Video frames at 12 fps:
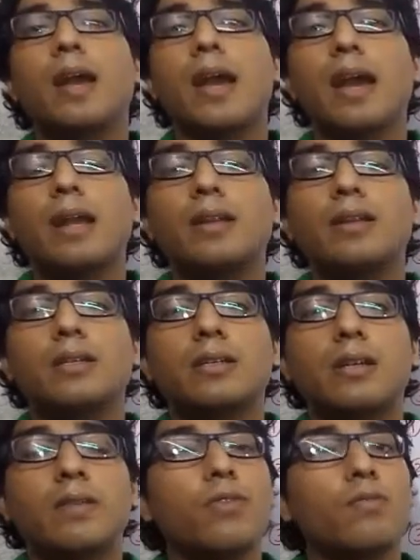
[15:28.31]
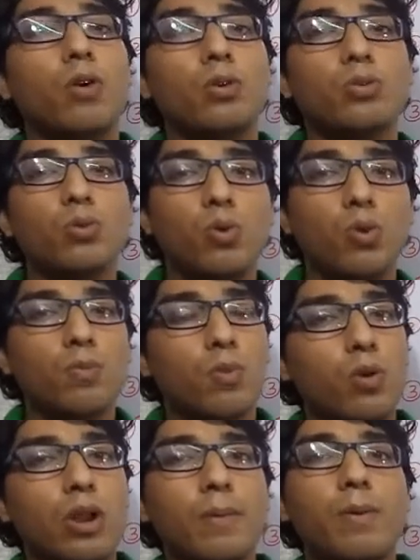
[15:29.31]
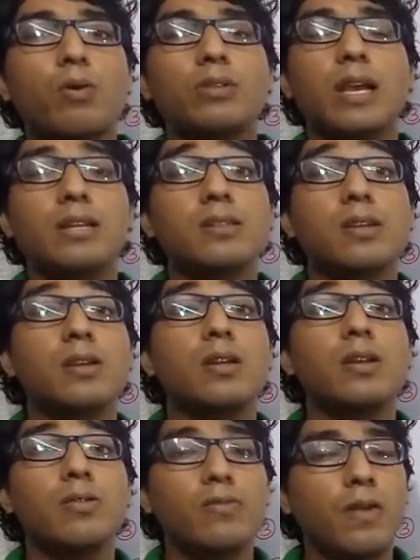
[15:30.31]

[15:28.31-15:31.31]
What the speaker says: And if you want to know more about section